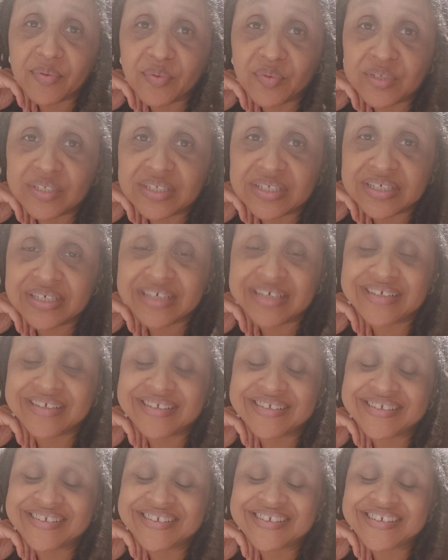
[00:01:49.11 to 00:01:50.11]
when we did,
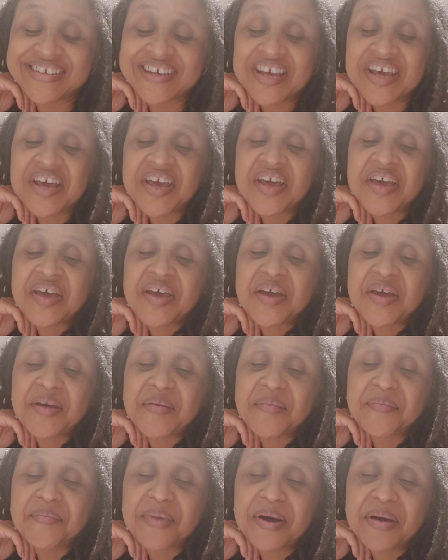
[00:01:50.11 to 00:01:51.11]

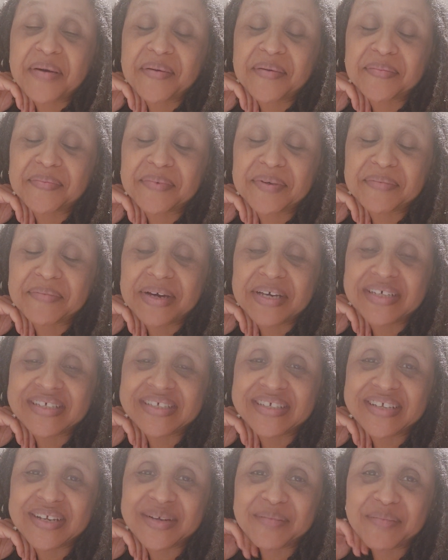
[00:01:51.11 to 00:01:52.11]
in my
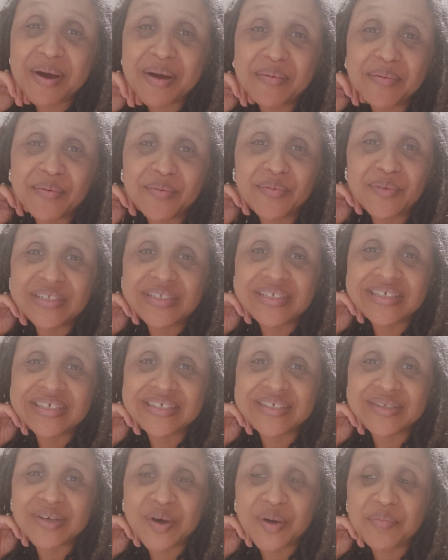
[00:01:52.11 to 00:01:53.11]
study Bible when we
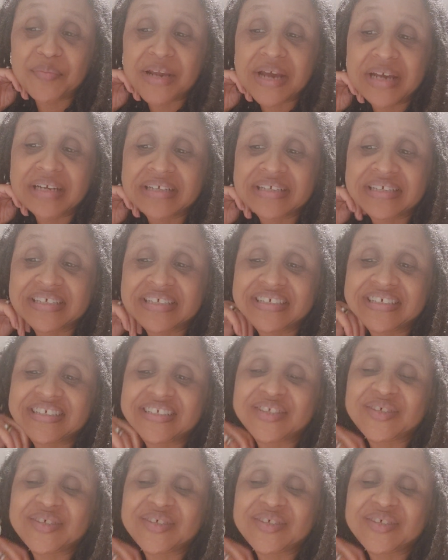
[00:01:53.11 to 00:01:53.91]
did Psalm 19.